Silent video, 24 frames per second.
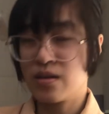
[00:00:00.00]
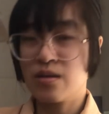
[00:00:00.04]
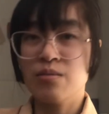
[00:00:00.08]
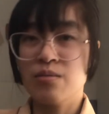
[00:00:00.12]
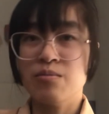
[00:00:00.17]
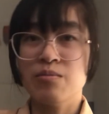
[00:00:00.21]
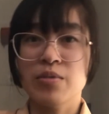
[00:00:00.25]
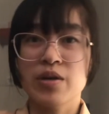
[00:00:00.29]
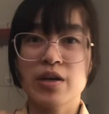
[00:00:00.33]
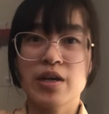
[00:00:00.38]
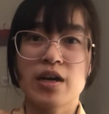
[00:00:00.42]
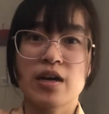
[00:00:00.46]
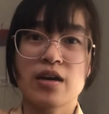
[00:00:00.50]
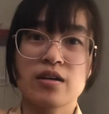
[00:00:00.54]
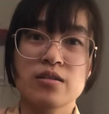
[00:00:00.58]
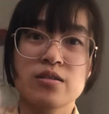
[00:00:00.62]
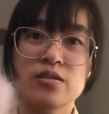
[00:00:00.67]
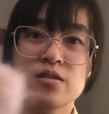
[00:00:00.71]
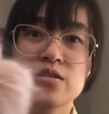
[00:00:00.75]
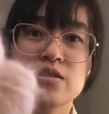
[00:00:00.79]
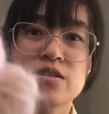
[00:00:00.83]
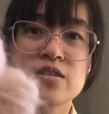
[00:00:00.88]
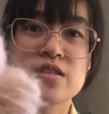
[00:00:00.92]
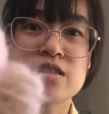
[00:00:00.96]
But yeah,
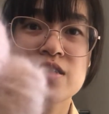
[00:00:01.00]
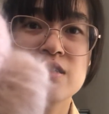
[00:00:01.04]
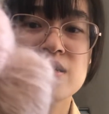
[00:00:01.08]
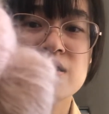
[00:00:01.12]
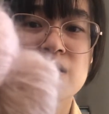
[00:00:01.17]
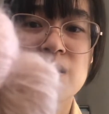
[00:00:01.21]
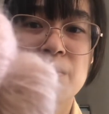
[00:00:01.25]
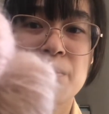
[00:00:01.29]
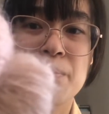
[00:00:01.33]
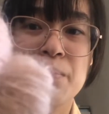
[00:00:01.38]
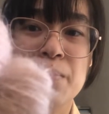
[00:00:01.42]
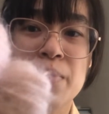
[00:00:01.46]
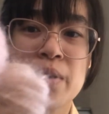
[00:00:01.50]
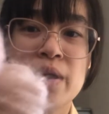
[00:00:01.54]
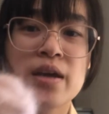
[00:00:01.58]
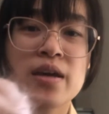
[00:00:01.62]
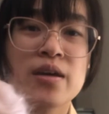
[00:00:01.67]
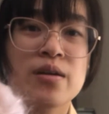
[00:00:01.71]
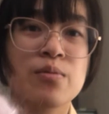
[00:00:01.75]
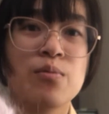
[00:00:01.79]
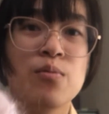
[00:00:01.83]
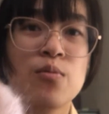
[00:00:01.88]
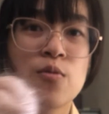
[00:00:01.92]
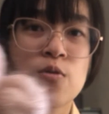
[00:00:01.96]
you can see the pink
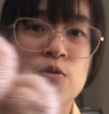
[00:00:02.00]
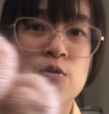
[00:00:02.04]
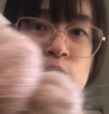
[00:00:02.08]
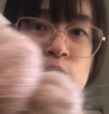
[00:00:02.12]
more